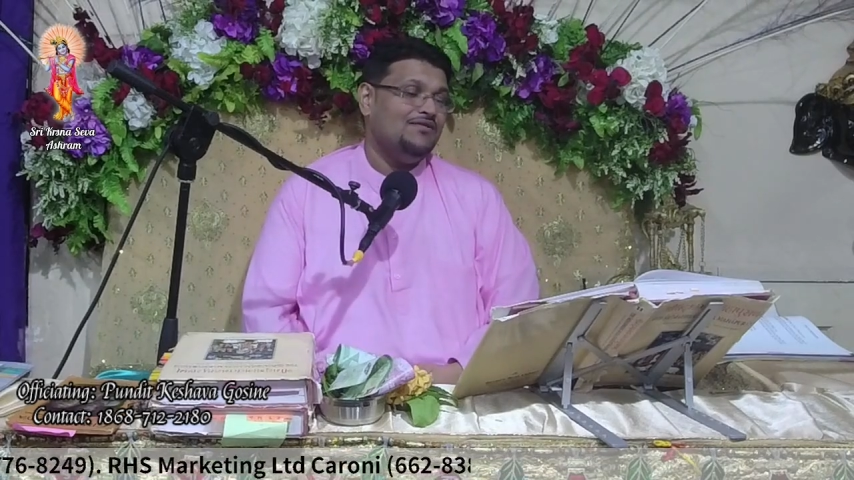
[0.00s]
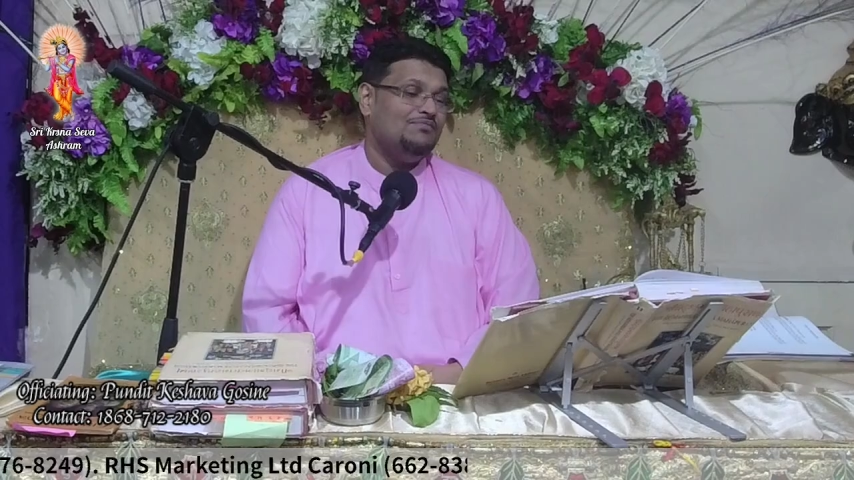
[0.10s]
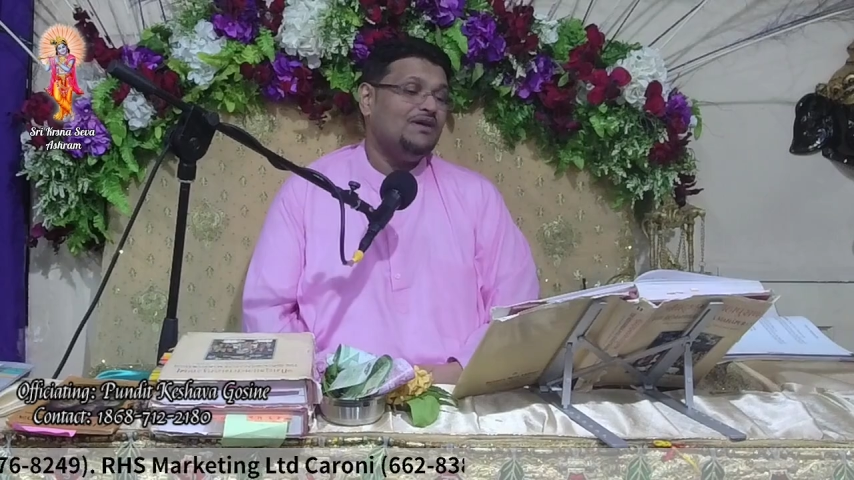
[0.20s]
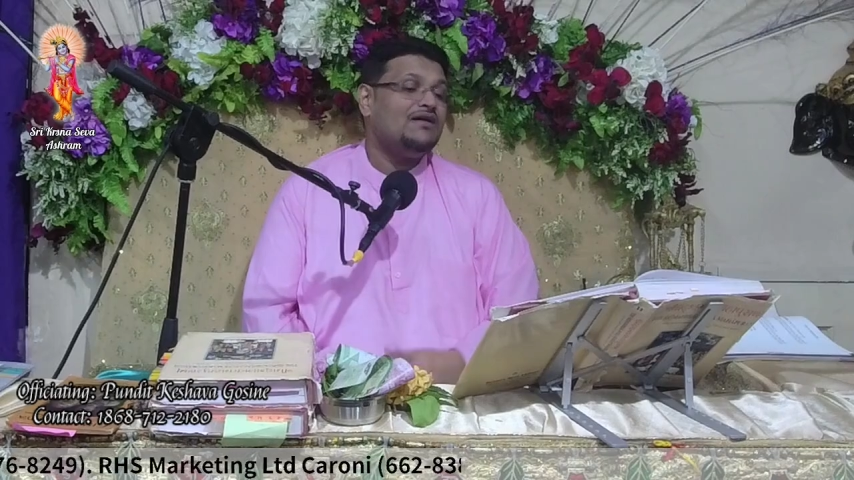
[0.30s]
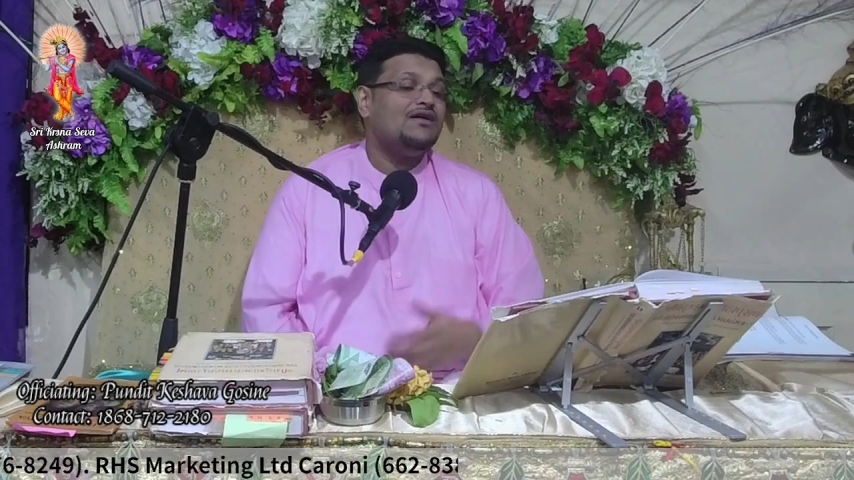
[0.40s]

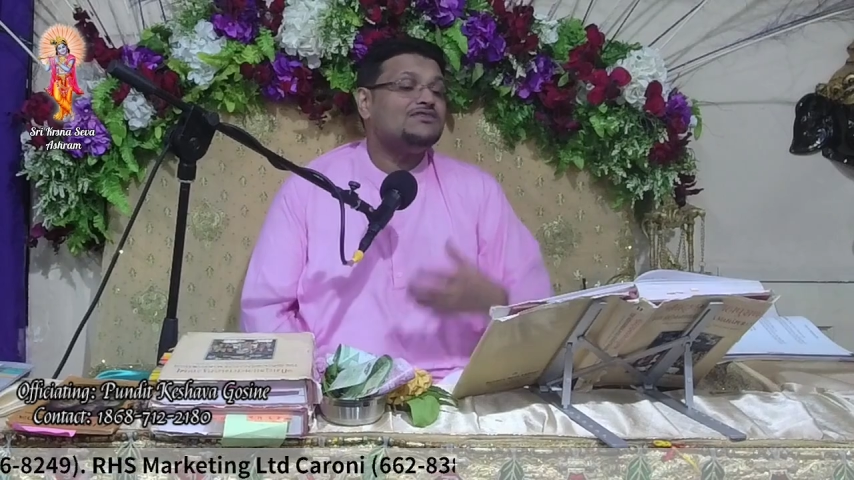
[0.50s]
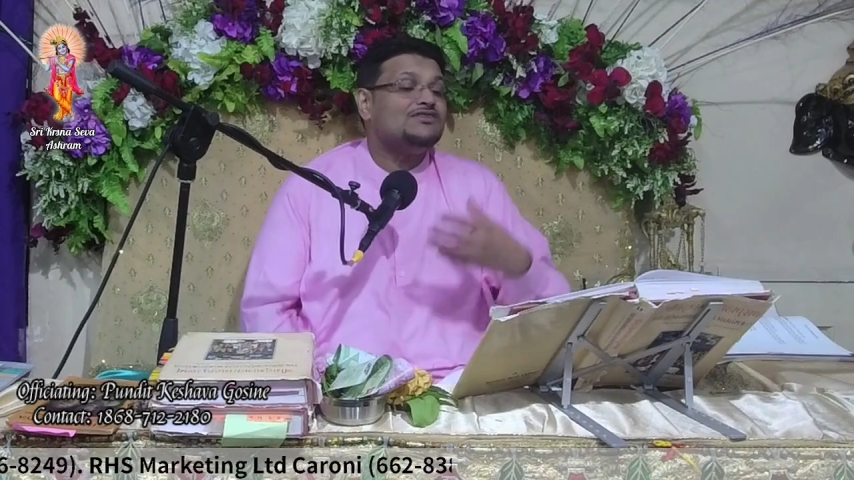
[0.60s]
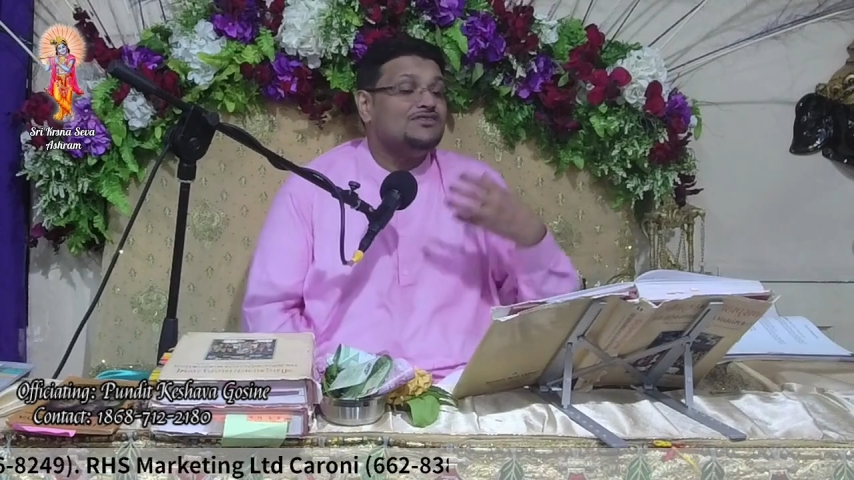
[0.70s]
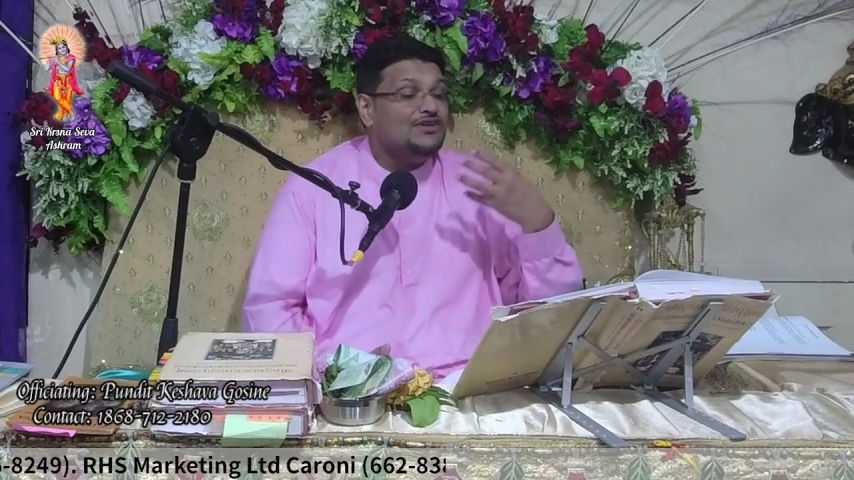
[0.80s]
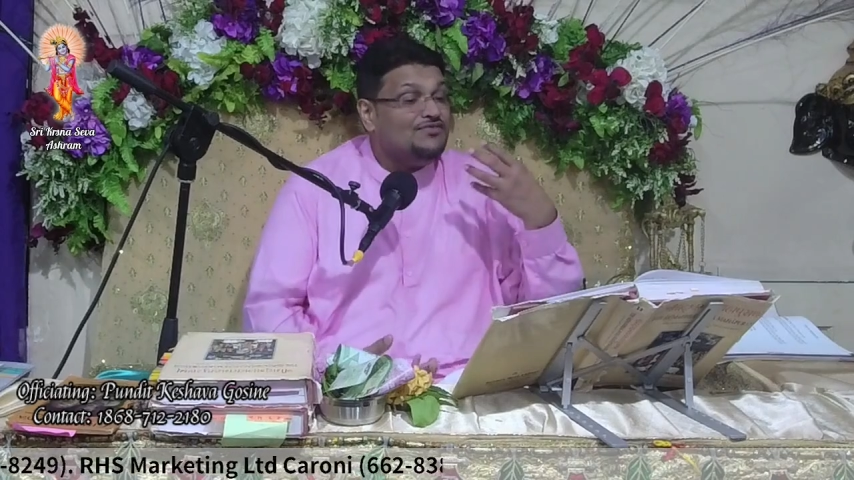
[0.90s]
because
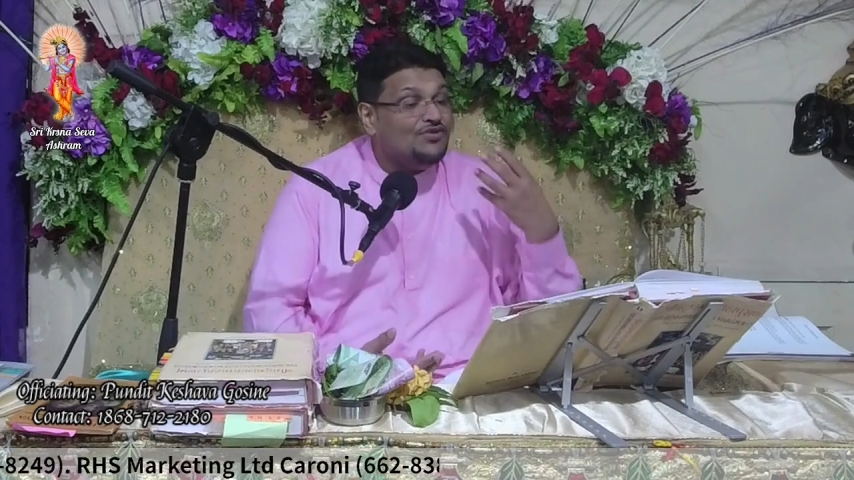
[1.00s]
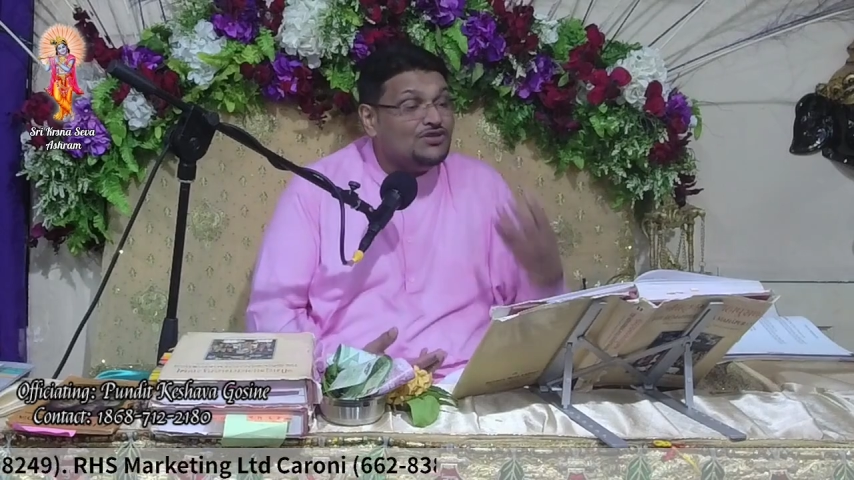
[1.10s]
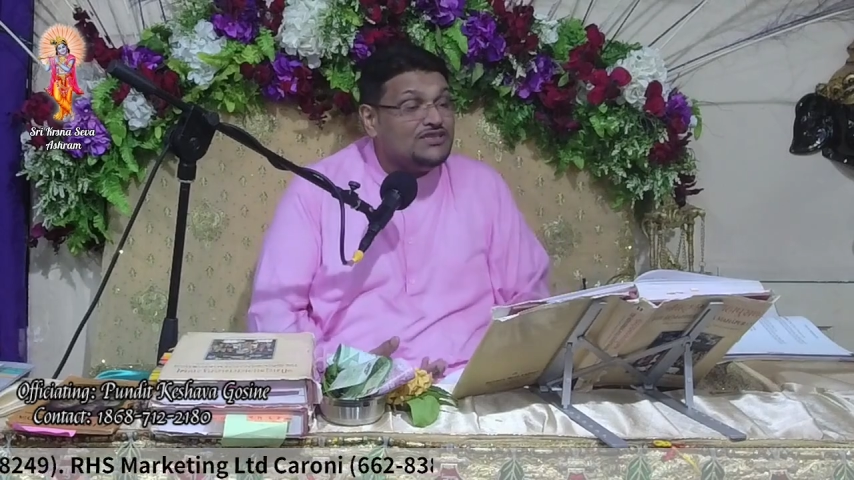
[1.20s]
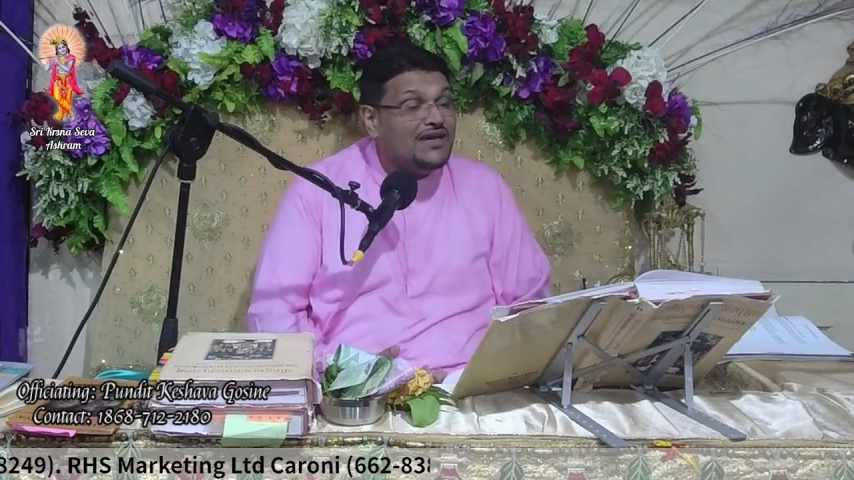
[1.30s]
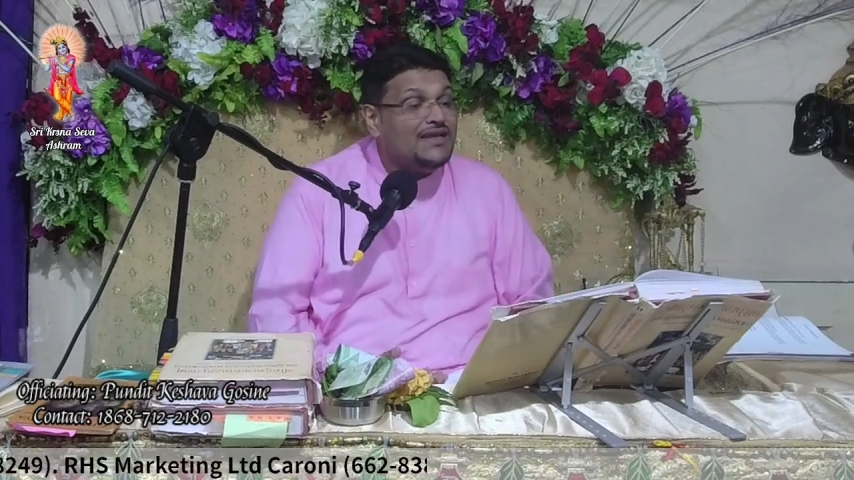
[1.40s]

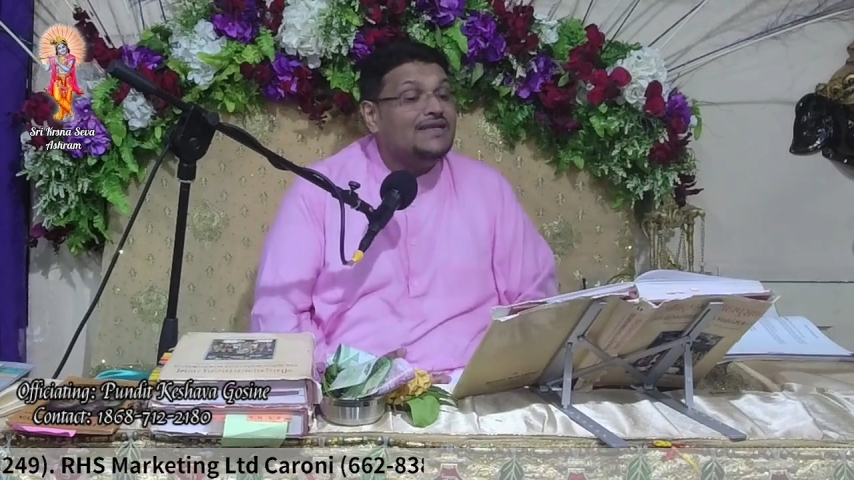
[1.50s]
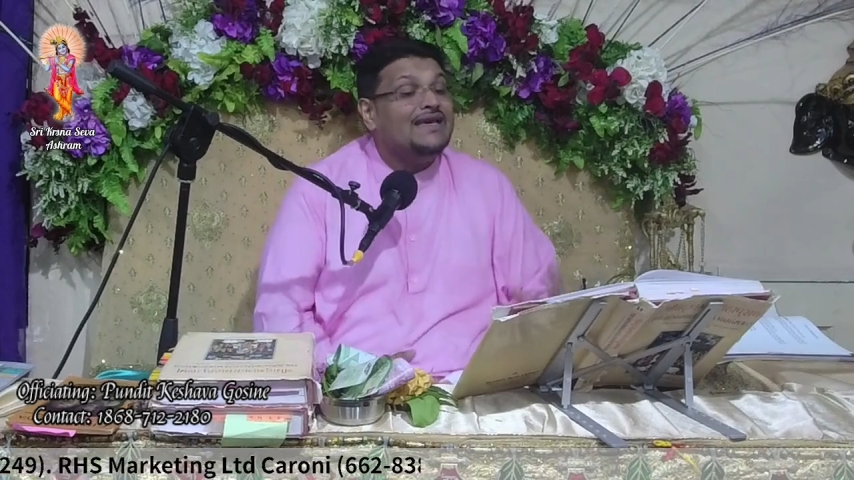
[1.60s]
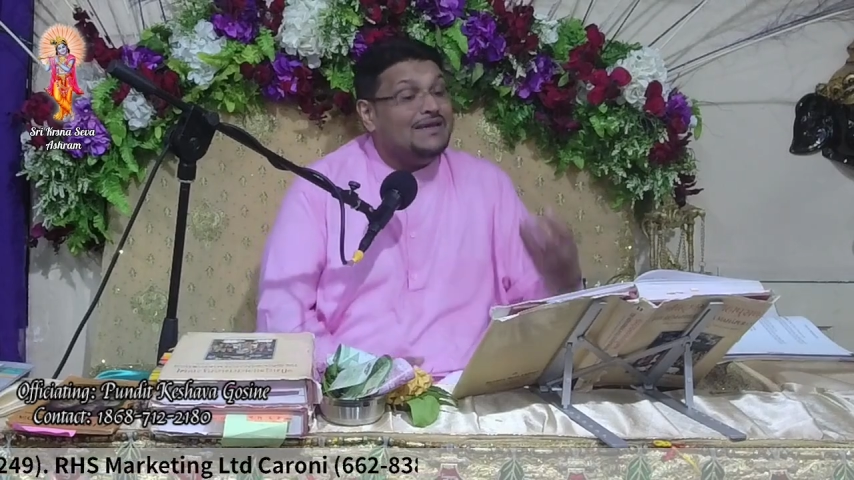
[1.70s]
devotion,